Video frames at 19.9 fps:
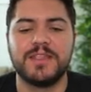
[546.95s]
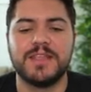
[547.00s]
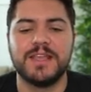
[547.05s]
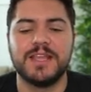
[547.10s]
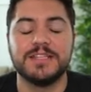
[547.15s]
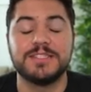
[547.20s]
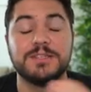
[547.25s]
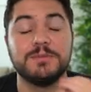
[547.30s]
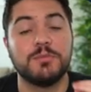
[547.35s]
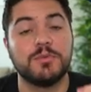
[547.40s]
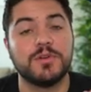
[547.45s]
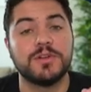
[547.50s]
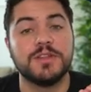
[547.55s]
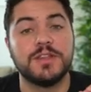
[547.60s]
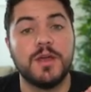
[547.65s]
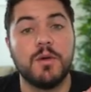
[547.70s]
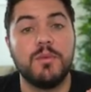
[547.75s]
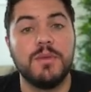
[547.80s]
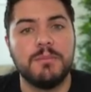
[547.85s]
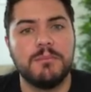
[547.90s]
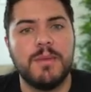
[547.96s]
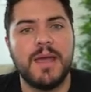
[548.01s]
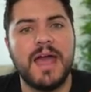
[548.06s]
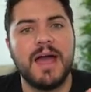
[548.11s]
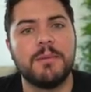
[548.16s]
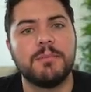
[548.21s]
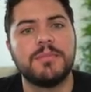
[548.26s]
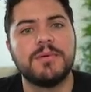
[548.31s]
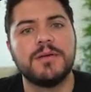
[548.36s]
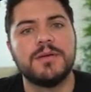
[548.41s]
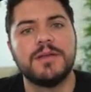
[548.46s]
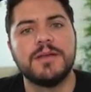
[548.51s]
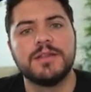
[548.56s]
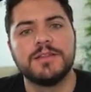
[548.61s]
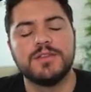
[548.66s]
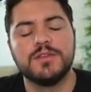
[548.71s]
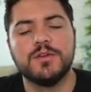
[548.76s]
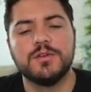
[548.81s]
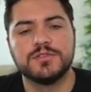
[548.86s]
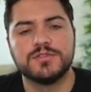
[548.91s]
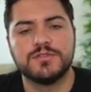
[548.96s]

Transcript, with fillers: it's important that we map those